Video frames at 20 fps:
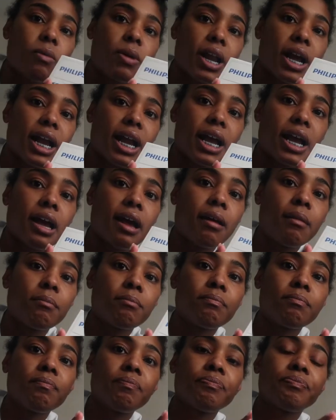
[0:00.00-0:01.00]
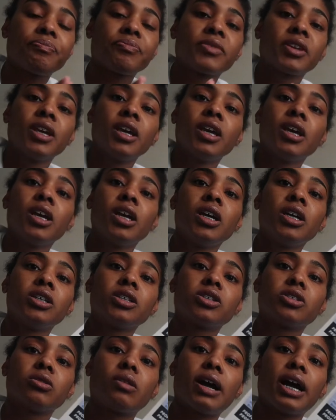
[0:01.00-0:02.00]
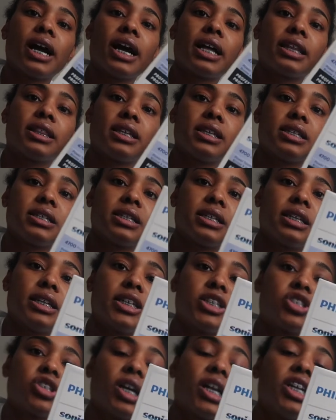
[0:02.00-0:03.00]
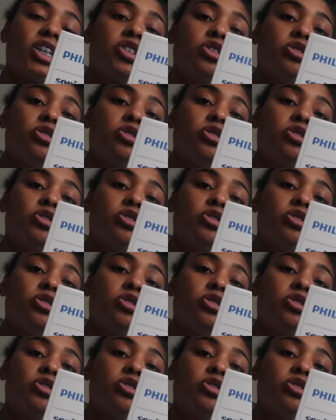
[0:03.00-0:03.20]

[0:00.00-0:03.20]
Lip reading: what I got. So I got this electronic